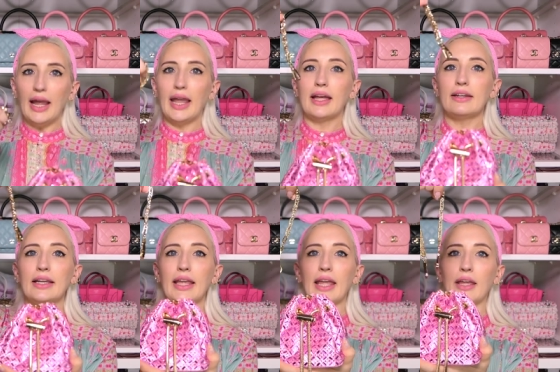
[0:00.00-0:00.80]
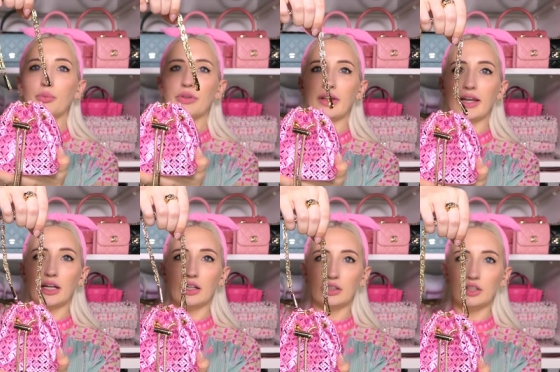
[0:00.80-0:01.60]
and it came with like
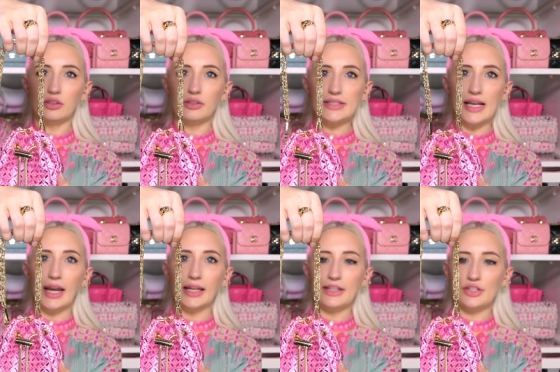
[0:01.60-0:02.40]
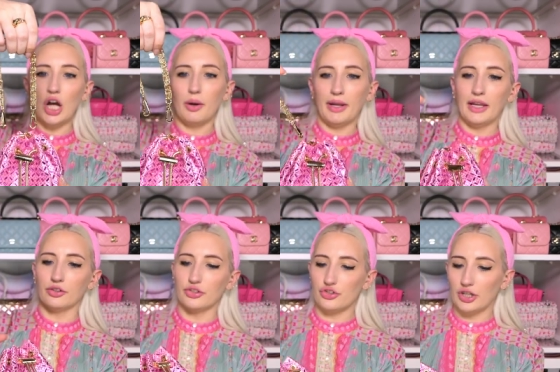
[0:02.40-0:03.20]
a little tiny top
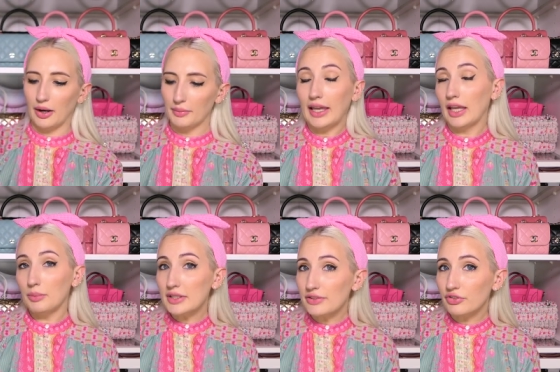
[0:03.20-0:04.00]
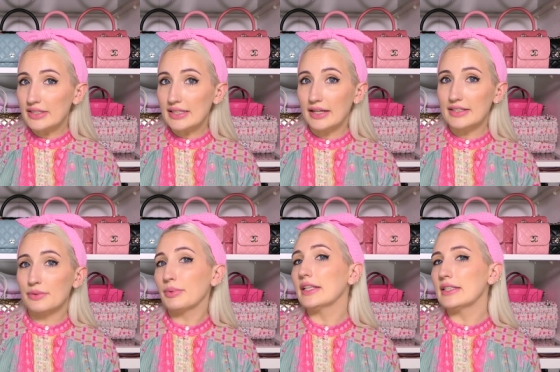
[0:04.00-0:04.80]
handle strap. Came in different sizes
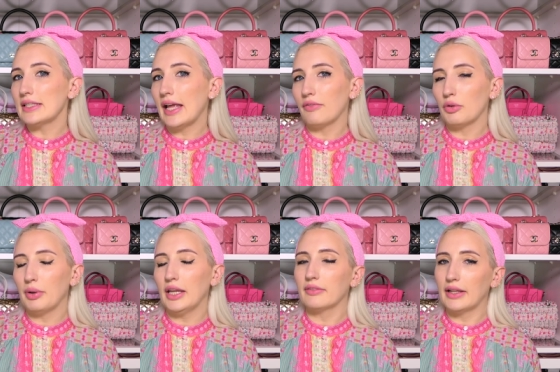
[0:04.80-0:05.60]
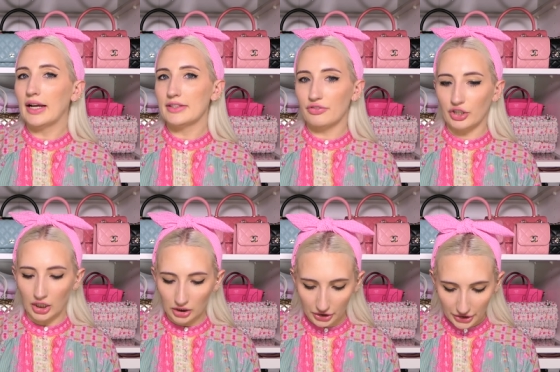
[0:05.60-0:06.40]
but they didn't have the pink, they had different
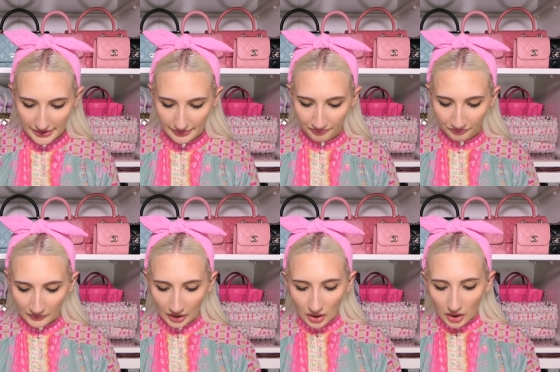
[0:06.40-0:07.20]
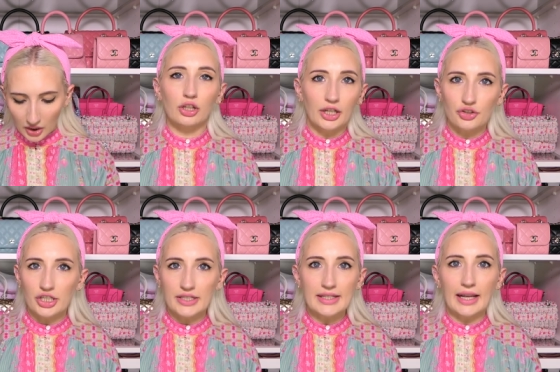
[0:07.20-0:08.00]
colors
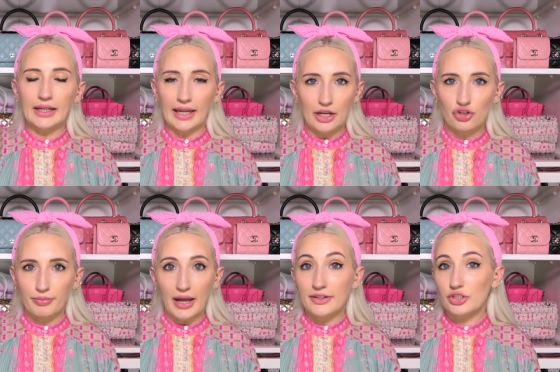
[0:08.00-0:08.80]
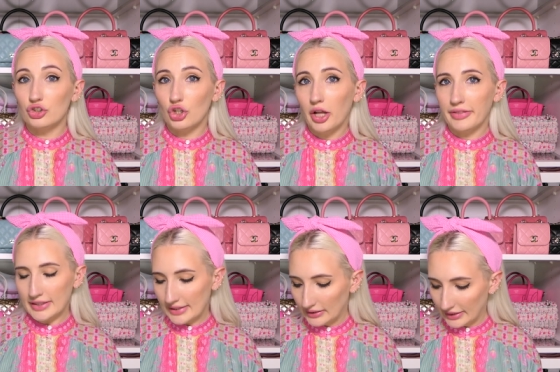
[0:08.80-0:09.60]
clutches and occasion bags are not
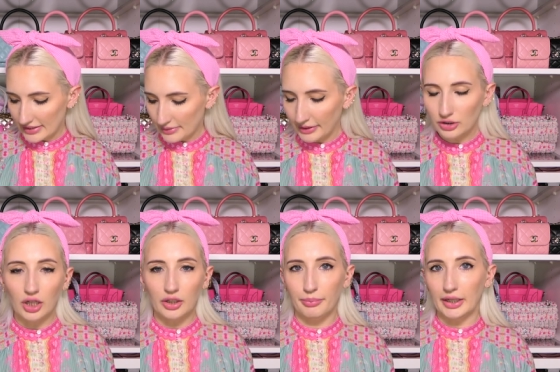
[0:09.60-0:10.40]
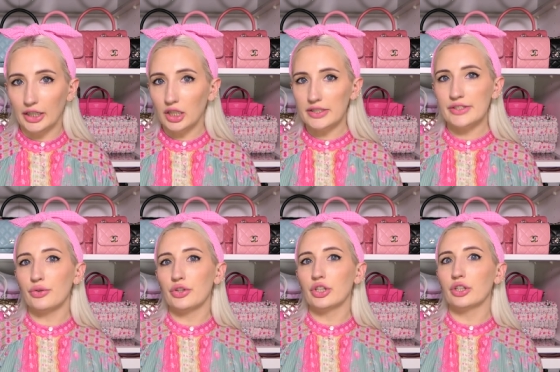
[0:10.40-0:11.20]
things I like to spend a lot of money on. So
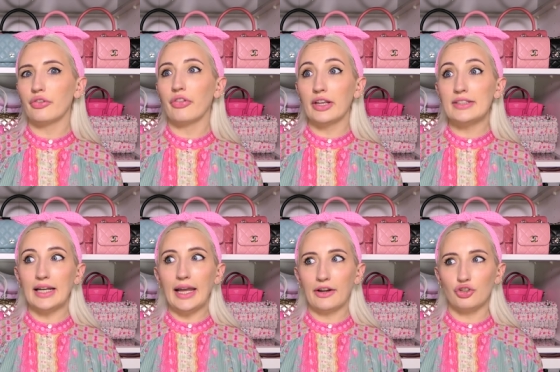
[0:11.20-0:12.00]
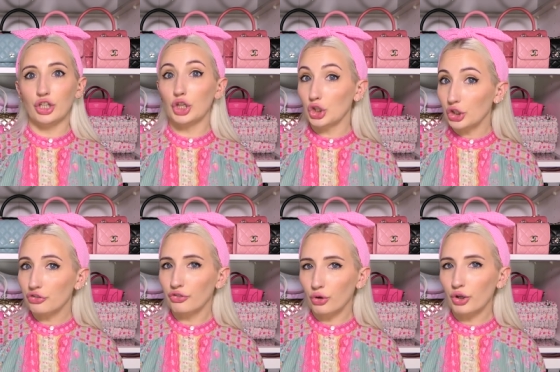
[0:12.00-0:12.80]
they're things that I actually look
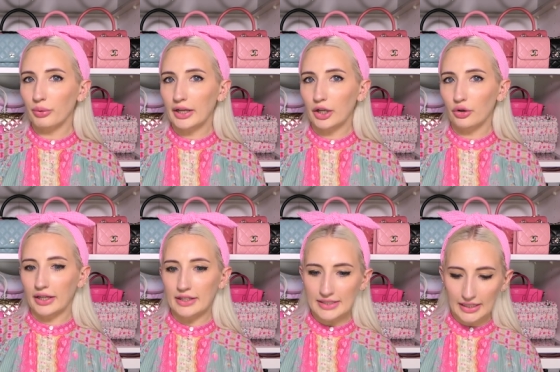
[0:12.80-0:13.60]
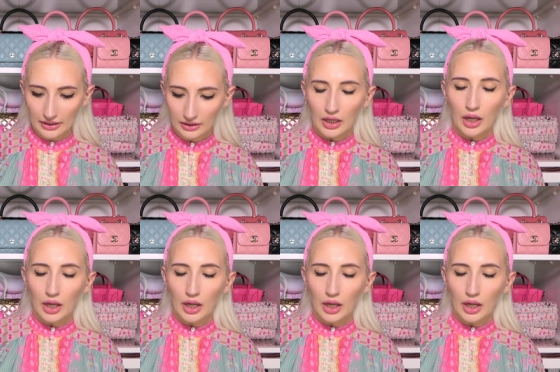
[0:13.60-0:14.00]
for when I go to India